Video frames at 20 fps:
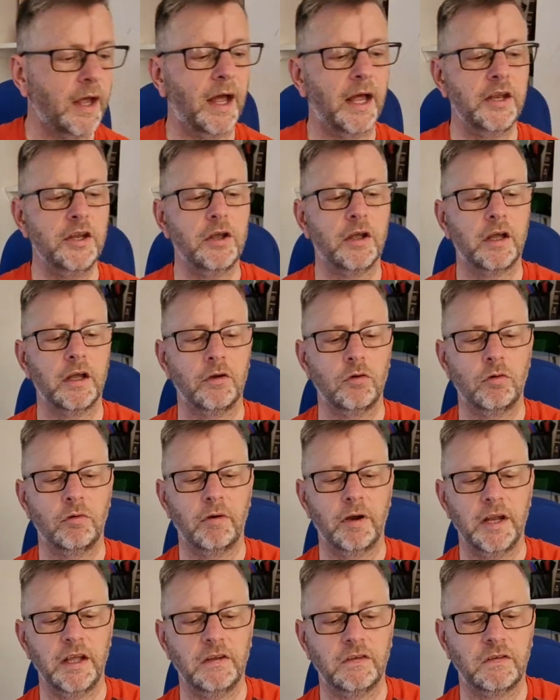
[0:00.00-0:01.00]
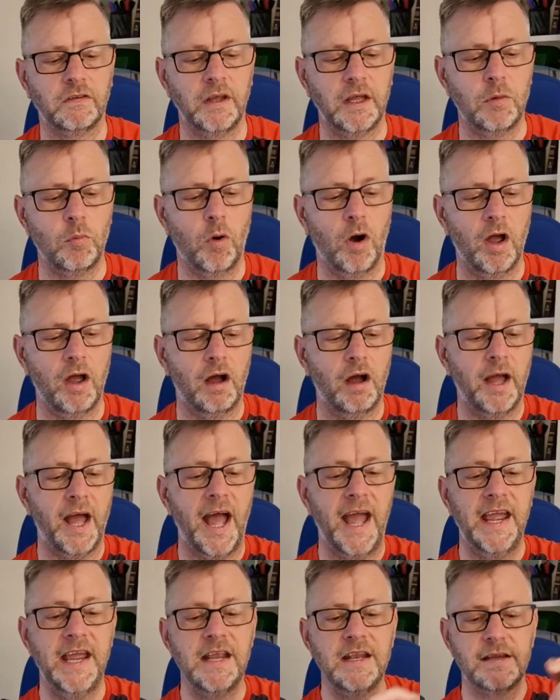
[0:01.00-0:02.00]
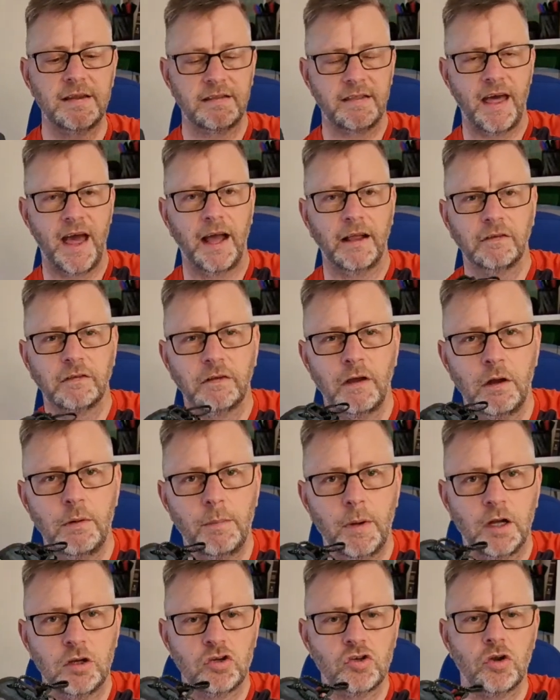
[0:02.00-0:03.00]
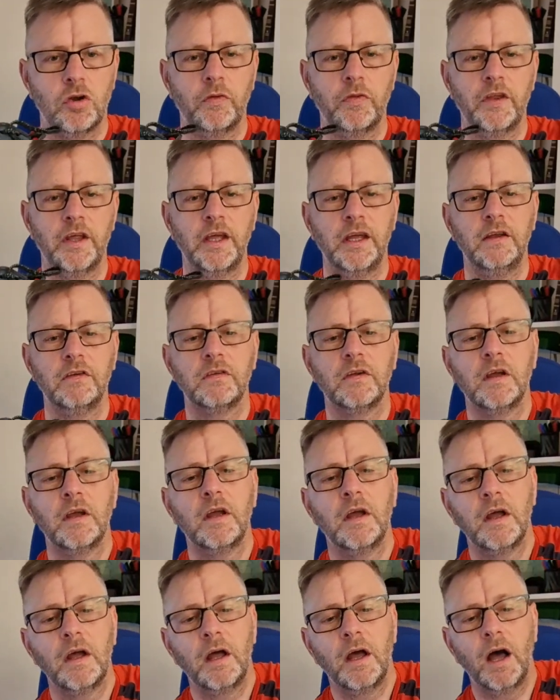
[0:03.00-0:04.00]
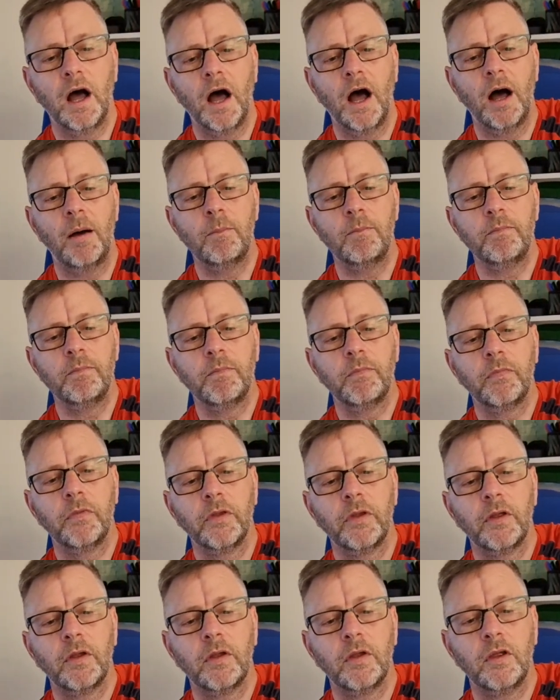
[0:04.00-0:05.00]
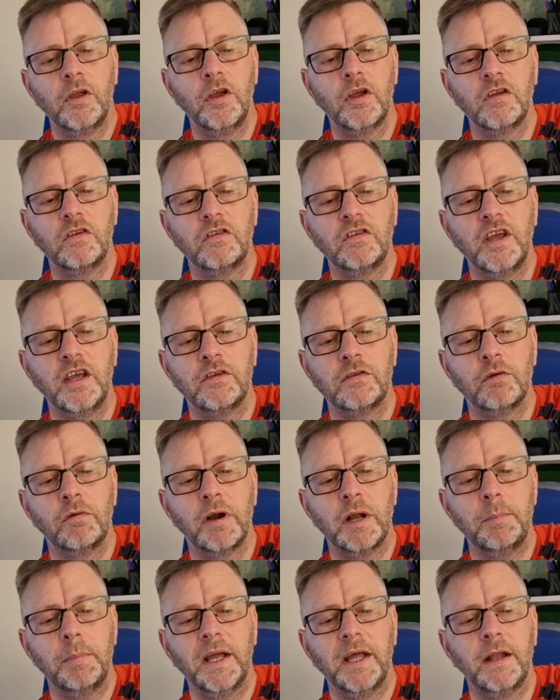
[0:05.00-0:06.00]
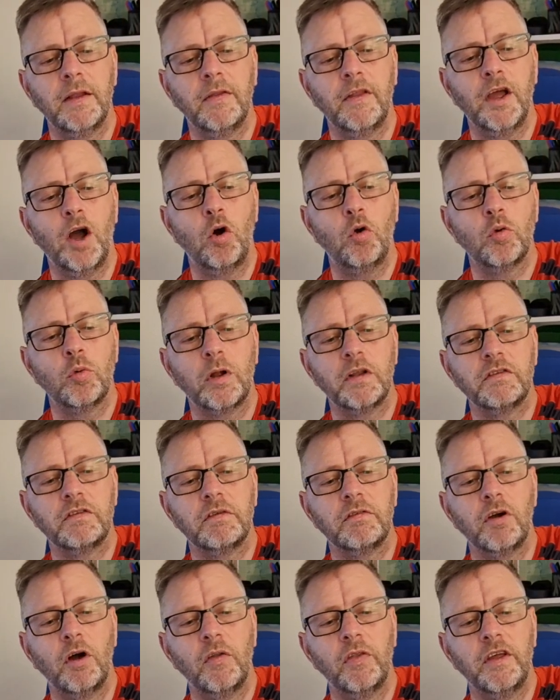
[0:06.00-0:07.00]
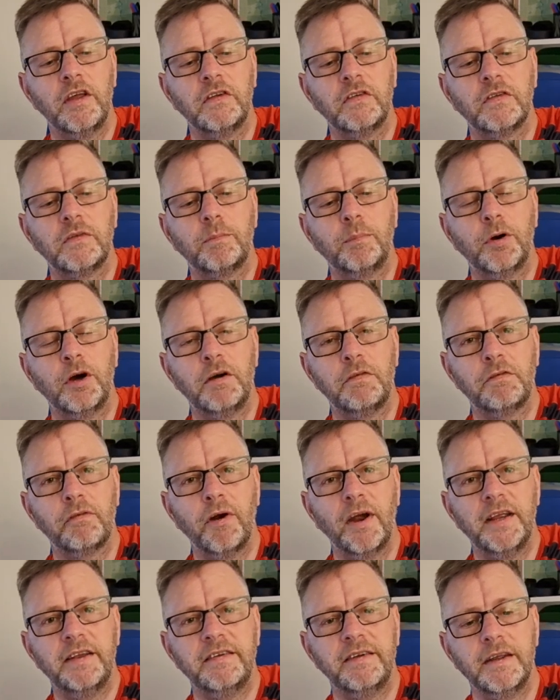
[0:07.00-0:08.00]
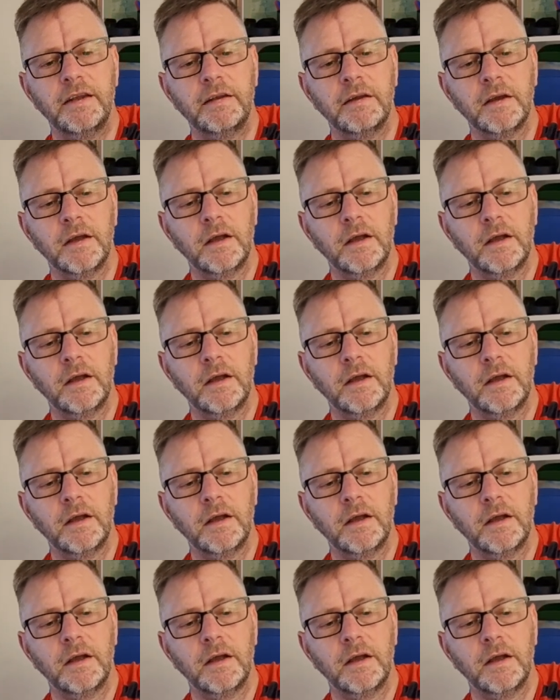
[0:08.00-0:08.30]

and you can already see why I hate that so much on these. You can see it's already, the old ones have got this perforated